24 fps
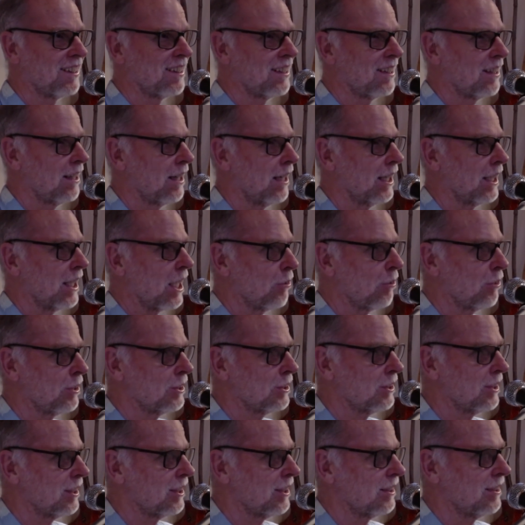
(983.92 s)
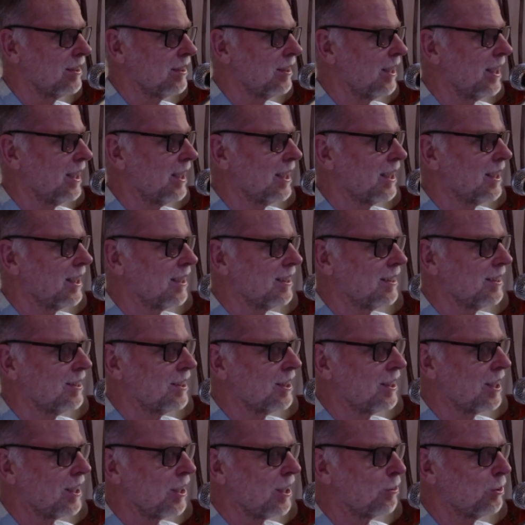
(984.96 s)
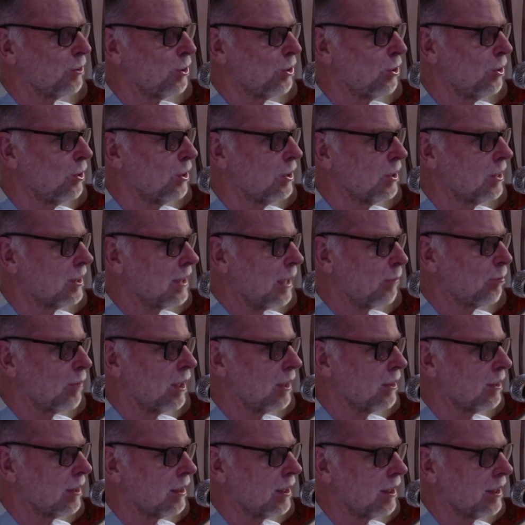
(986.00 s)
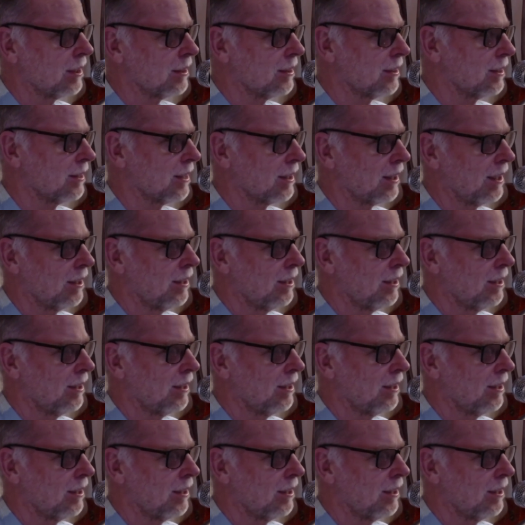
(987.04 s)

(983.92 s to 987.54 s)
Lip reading: I go and choose something that's